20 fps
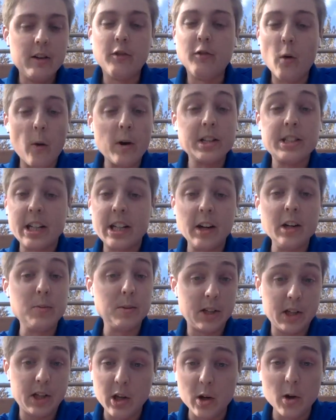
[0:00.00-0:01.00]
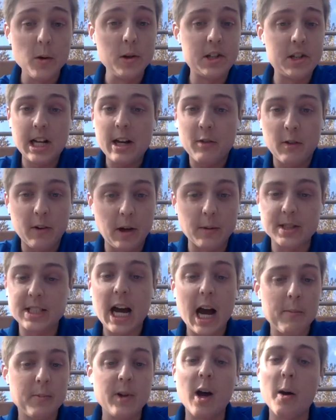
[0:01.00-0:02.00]
the Florida series was huge and everything was
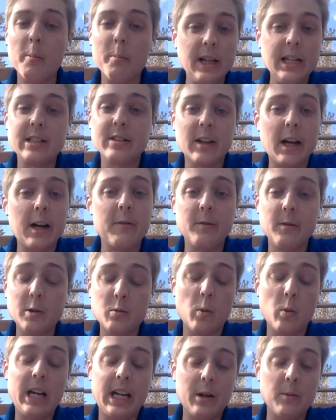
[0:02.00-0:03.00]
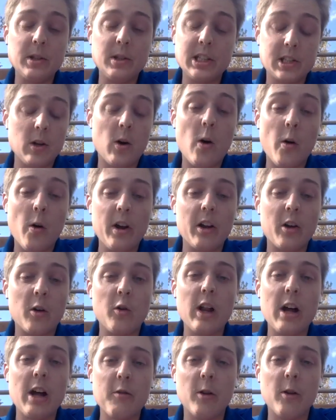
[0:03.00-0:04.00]
hyped up, but this weekend was just a whole
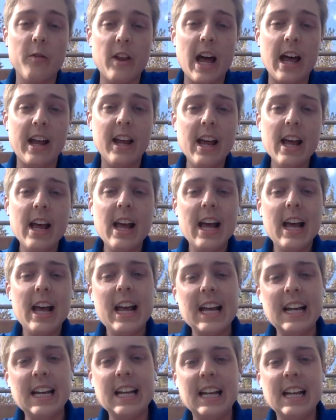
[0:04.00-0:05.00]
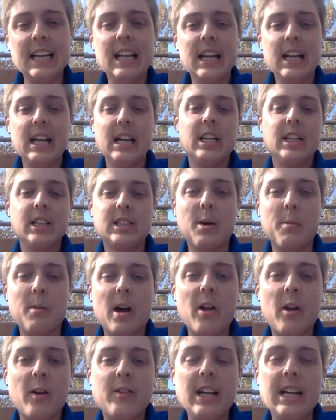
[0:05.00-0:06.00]
nother level of that. And then some
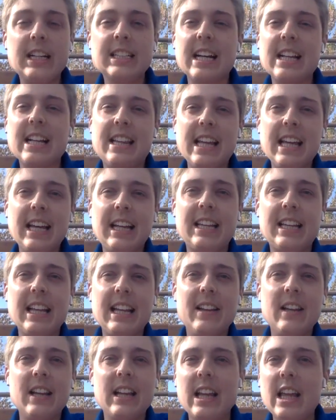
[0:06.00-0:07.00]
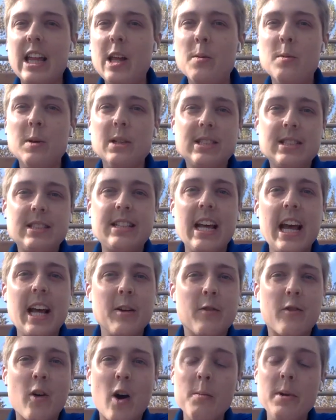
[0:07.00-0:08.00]
of the other things I think that he was
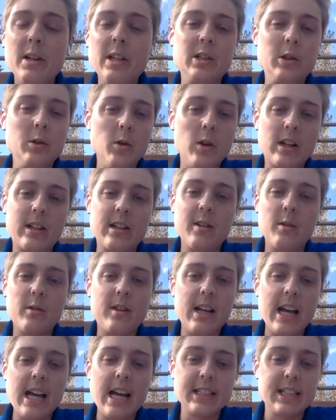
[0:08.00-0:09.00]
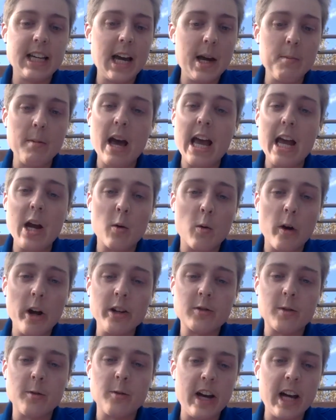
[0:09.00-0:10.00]
taken from it, as you looked at today's game, 8
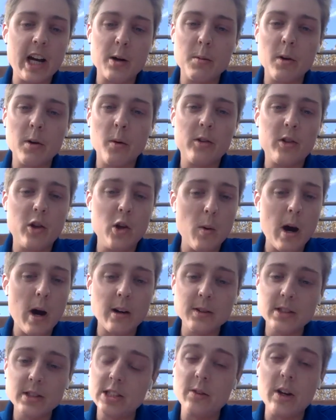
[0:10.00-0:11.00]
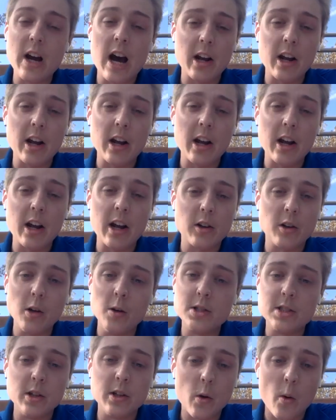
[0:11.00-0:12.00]
runs from Vanderbilt with 2 outs. You got to
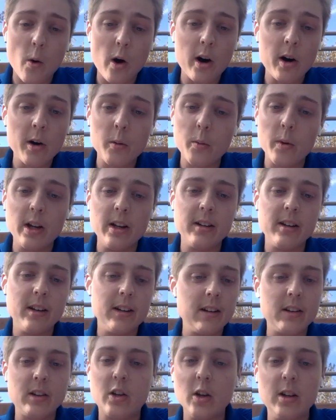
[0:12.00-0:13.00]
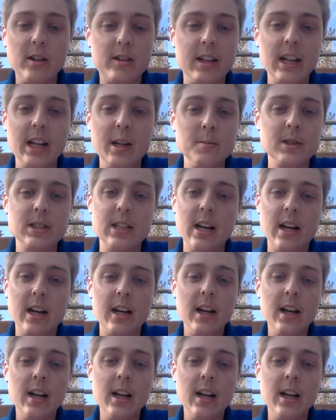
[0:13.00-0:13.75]
close the door when good teams